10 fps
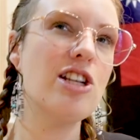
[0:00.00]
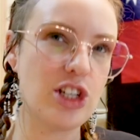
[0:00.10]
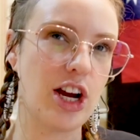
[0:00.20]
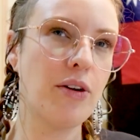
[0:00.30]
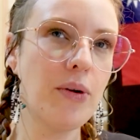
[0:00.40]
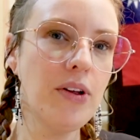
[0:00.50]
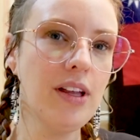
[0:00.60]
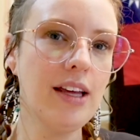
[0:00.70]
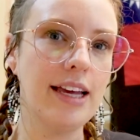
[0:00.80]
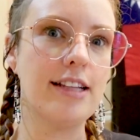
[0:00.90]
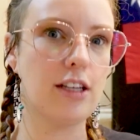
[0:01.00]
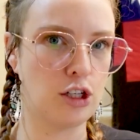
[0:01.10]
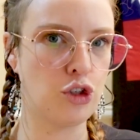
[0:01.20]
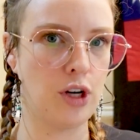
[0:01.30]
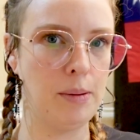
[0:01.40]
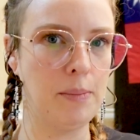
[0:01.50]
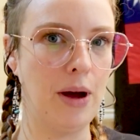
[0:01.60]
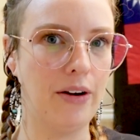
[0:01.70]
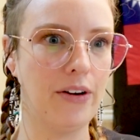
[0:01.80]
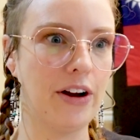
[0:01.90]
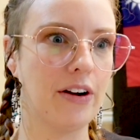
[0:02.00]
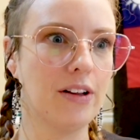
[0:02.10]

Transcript: general, it's extremely modern here.